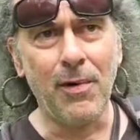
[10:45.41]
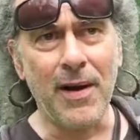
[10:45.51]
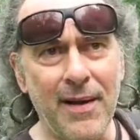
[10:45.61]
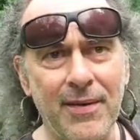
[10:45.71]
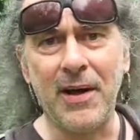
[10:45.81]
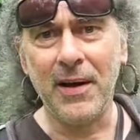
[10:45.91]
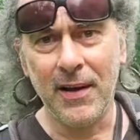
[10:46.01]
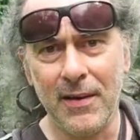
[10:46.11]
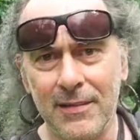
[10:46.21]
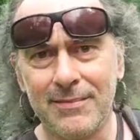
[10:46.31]
whatever
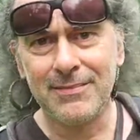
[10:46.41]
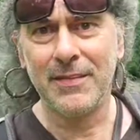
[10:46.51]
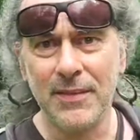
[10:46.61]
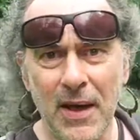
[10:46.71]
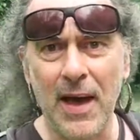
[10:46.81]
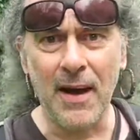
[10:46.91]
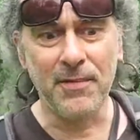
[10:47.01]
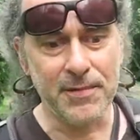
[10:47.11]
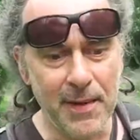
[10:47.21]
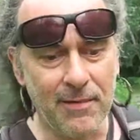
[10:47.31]
that
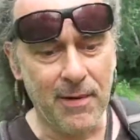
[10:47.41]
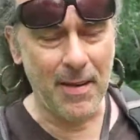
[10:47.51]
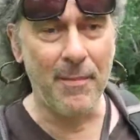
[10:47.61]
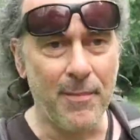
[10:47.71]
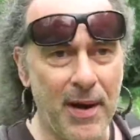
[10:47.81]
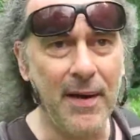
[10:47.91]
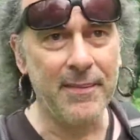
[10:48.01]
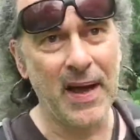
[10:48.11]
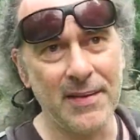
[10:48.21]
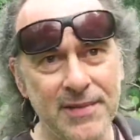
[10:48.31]
helps me remember,
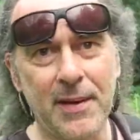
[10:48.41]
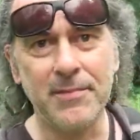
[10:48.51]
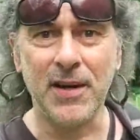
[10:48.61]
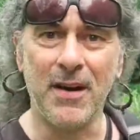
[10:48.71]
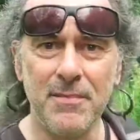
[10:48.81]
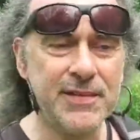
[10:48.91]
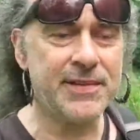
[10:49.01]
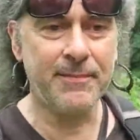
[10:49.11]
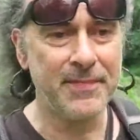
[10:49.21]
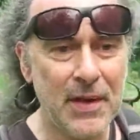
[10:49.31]
and
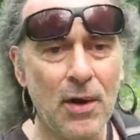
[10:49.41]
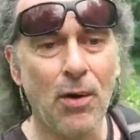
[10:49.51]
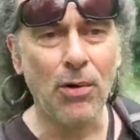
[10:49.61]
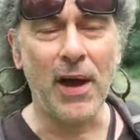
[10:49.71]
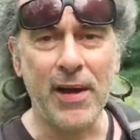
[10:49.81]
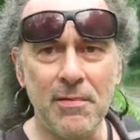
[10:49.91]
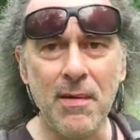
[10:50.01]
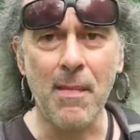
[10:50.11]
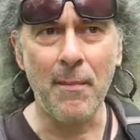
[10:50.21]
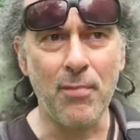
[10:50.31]
sometimes all I
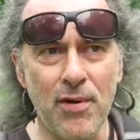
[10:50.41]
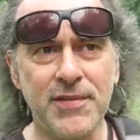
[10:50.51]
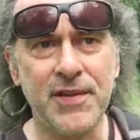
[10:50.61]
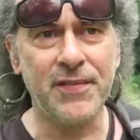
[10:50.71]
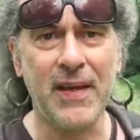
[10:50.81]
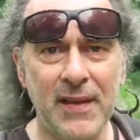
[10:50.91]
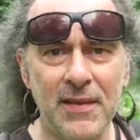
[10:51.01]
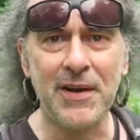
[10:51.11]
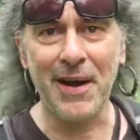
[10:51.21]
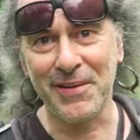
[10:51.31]
can remember is the
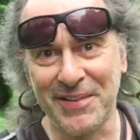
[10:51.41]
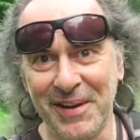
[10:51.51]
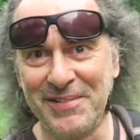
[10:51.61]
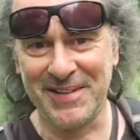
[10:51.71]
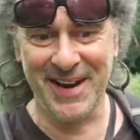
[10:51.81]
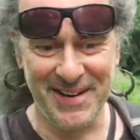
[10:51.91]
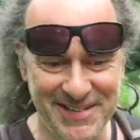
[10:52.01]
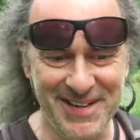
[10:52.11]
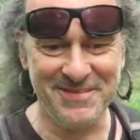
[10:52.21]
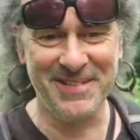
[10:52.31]
thing that I
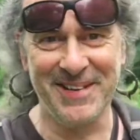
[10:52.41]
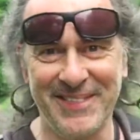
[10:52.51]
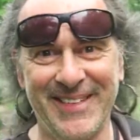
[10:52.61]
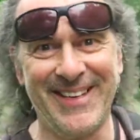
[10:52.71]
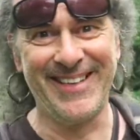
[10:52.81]
associate it with.